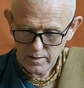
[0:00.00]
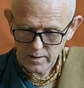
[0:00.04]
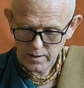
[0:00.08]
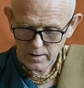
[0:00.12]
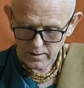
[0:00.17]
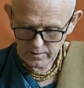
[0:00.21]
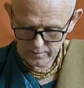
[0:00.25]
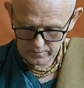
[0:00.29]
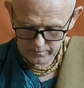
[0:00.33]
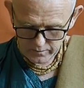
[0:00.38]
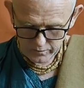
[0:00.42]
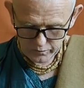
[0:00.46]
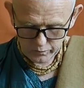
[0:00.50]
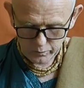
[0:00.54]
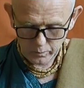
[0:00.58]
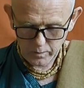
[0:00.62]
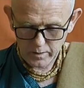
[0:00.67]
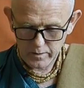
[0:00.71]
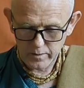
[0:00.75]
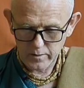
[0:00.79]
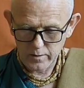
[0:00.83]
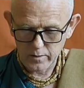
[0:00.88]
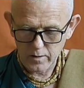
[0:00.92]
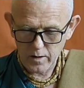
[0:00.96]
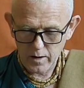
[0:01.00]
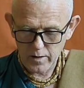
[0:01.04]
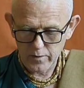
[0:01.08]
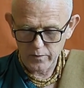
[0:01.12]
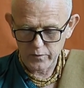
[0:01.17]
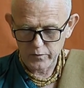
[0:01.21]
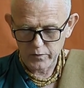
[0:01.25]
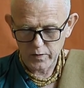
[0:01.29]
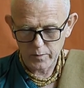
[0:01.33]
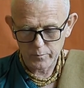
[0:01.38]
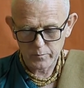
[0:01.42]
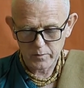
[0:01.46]
And in this way, the
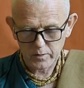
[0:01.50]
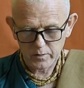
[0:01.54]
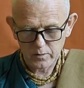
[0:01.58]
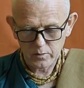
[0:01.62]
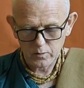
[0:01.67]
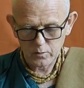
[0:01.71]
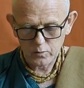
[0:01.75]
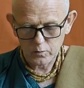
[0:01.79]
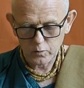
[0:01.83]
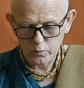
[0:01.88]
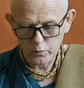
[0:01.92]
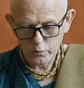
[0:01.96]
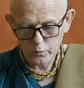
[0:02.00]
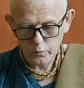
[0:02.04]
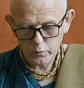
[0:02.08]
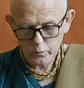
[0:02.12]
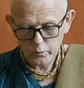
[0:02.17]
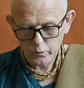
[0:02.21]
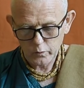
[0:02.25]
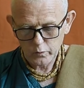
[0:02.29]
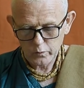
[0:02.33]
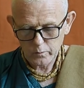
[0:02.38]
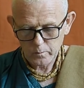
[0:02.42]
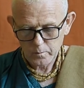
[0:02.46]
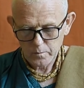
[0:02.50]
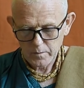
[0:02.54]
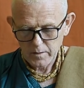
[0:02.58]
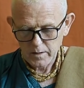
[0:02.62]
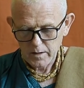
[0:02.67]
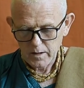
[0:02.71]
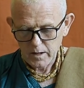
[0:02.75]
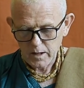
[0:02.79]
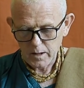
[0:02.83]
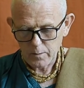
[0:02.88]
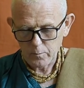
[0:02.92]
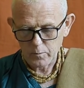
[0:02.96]
9th chapter concludes,
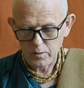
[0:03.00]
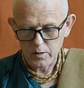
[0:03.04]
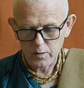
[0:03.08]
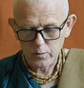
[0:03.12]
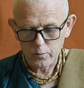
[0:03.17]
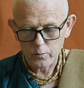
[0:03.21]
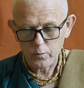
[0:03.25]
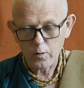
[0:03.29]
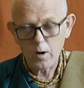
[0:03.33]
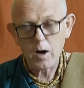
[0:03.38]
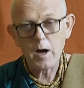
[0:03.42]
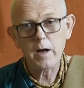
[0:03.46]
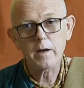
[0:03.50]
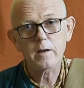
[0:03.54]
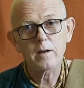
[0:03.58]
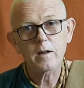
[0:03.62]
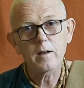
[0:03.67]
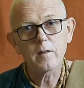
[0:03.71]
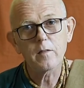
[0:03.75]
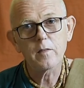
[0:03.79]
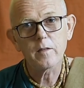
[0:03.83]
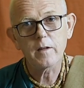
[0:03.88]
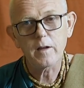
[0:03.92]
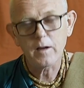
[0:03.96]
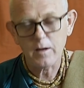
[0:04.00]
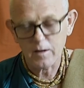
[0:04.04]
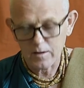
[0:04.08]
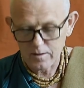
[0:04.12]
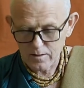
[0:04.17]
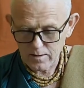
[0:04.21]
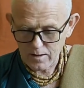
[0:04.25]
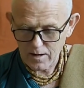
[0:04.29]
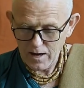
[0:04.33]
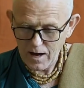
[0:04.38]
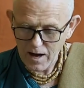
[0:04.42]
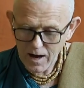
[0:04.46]
and we are right in the
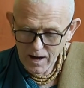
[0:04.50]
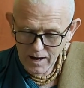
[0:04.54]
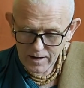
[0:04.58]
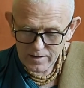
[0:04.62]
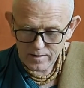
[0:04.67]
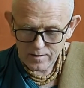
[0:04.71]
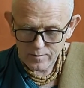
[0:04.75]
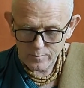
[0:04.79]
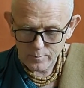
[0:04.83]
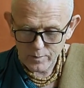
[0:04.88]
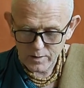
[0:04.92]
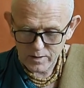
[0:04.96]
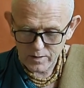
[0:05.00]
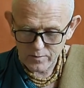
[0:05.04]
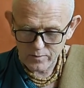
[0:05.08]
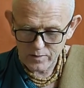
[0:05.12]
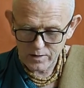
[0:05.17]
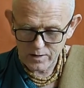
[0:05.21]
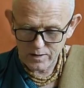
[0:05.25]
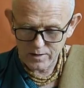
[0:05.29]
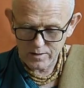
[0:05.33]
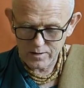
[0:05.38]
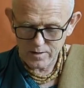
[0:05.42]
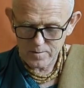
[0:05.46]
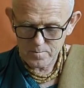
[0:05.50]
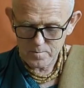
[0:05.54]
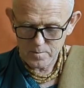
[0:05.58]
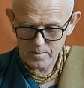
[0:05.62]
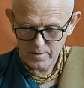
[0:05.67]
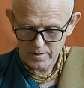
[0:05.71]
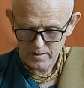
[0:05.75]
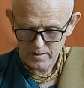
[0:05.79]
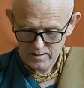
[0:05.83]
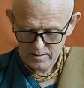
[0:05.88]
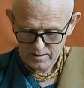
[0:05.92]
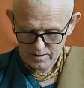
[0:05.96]
heart of Bhagavad Gita.
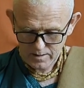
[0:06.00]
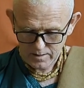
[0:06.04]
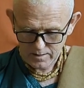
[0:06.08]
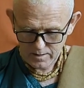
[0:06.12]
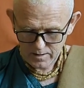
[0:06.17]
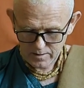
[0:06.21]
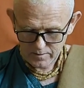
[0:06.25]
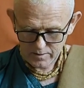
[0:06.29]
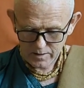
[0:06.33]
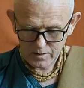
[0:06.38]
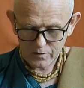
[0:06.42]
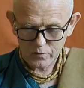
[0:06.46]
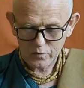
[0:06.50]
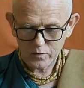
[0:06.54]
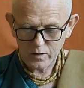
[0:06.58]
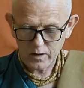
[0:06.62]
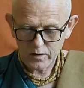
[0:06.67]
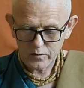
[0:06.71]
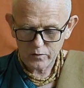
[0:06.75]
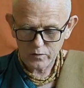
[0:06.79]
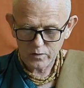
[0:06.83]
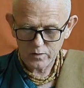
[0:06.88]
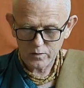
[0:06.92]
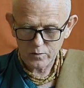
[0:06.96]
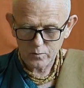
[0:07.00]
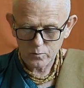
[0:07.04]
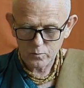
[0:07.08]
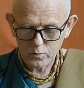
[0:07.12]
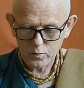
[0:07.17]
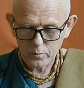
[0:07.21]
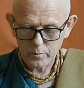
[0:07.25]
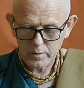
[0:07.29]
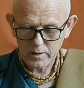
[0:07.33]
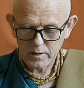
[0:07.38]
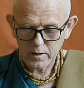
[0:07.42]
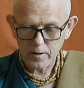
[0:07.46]
In our next lesson,
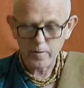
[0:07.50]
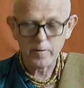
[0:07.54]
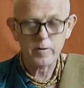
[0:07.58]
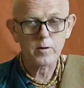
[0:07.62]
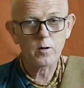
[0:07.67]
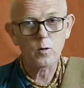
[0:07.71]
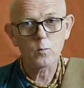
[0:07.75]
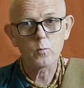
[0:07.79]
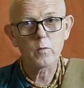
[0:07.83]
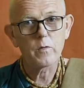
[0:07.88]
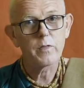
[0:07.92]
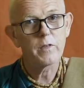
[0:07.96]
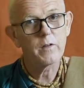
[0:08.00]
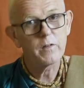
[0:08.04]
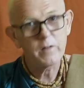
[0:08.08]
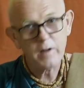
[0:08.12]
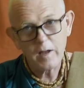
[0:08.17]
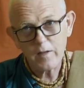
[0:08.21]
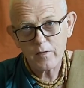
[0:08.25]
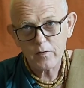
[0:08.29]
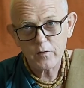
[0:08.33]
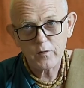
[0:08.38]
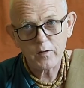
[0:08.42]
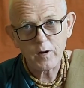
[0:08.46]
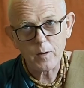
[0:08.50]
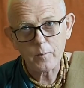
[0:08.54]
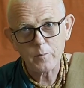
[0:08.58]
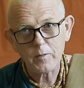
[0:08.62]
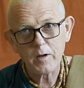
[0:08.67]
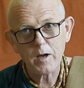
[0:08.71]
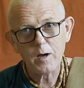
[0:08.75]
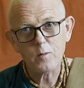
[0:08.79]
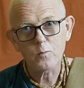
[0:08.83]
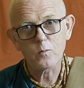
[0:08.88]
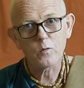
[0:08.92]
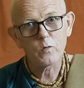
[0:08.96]
we'll be carrying on with the 10th
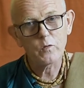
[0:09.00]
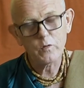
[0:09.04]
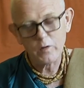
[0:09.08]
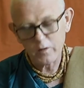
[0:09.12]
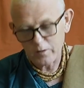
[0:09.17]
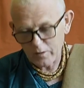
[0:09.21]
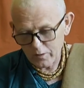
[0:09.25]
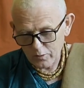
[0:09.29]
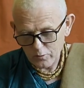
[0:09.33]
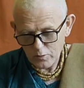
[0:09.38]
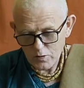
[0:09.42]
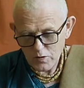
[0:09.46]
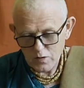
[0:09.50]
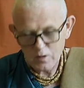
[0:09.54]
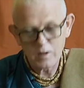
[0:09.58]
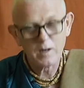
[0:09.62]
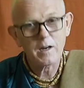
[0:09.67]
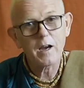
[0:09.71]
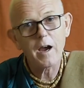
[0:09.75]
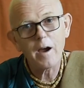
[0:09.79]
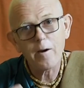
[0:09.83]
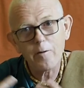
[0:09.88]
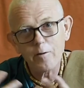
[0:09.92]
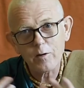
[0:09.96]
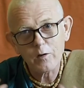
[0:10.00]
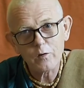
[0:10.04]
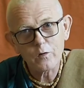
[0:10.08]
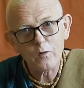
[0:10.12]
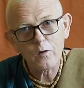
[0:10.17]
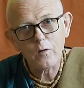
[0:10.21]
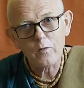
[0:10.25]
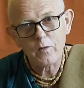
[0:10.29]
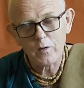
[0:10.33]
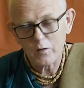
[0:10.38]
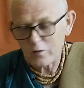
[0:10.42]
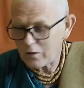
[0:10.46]
chapter, and we'll see that Krishna carries
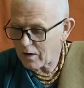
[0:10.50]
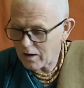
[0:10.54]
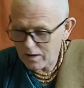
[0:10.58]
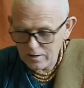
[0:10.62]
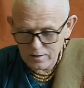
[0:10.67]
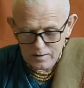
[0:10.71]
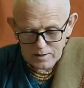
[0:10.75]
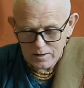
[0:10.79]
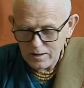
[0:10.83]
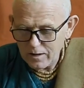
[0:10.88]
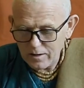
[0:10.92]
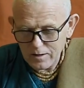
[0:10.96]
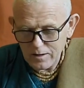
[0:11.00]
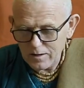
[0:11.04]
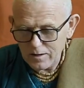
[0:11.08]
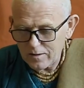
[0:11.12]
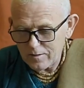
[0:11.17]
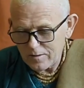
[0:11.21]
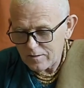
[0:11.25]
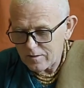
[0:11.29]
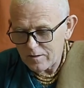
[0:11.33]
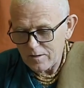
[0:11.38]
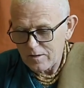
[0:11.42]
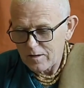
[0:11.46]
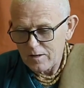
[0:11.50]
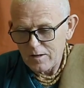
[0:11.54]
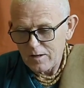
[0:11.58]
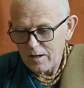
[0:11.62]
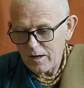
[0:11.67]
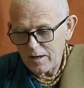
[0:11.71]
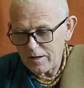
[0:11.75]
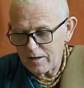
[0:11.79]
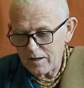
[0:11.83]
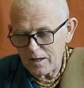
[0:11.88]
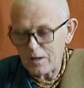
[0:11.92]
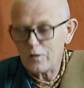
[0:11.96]
on. There's hardly any
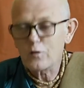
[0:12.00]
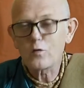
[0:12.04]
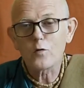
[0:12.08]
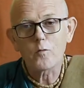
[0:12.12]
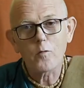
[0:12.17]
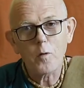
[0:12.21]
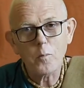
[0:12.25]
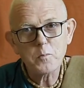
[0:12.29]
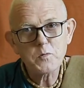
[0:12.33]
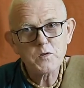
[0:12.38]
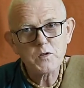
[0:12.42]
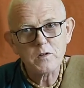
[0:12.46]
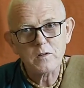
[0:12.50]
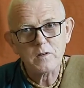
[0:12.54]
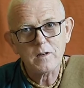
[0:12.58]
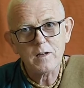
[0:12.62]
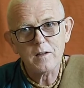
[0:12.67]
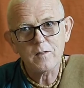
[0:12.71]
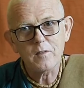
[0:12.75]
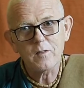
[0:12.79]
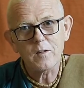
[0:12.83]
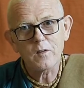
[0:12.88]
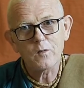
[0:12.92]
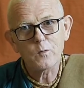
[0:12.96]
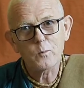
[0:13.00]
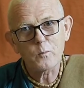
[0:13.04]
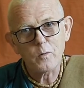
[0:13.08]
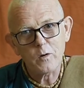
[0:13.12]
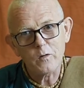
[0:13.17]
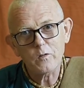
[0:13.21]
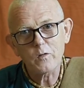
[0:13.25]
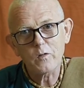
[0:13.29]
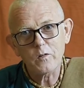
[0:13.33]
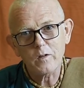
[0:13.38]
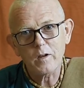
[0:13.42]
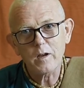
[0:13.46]
interruption in this
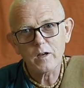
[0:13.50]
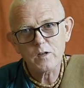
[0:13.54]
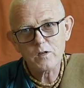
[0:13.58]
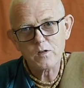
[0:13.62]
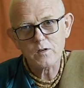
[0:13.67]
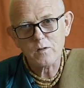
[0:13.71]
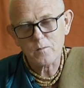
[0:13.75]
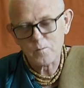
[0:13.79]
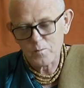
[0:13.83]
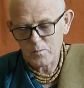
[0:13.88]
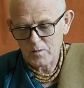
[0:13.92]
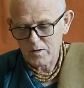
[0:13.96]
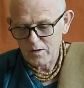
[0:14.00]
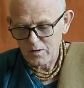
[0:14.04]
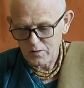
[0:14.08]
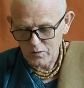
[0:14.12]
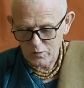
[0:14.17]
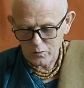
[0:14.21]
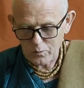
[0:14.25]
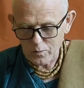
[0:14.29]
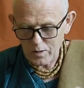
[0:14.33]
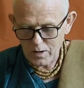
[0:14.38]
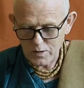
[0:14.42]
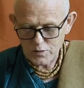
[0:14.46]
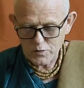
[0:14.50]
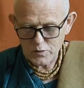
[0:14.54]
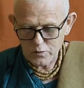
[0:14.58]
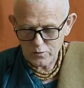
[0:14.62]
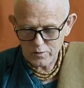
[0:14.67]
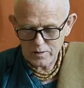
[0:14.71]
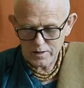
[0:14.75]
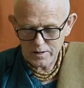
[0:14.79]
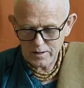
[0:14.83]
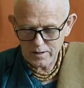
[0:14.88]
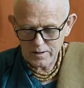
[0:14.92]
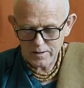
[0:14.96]
presentation to
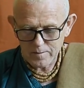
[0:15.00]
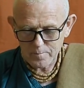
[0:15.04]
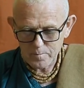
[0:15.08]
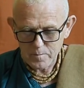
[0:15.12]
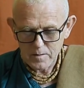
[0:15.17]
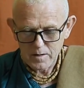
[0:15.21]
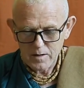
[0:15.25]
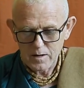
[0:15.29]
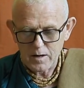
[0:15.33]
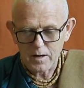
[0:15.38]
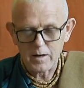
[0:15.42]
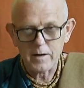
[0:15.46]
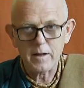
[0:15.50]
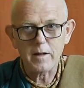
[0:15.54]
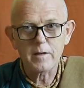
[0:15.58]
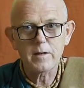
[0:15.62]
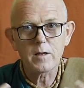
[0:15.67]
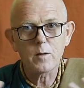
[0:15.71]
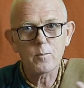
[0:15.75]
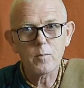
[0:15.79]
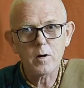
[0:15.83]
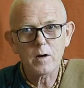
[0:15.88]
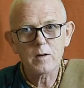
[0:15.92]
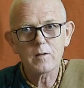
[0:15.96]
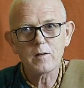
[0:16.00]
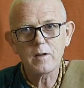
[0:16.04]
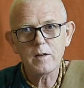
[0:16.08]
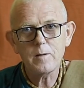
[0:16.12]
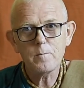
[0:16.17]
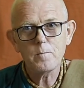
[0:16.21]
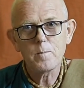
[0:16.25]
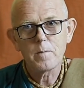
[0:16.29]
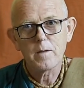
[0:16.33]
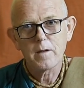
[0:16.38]
Arjuna here. Ananda Bhakti.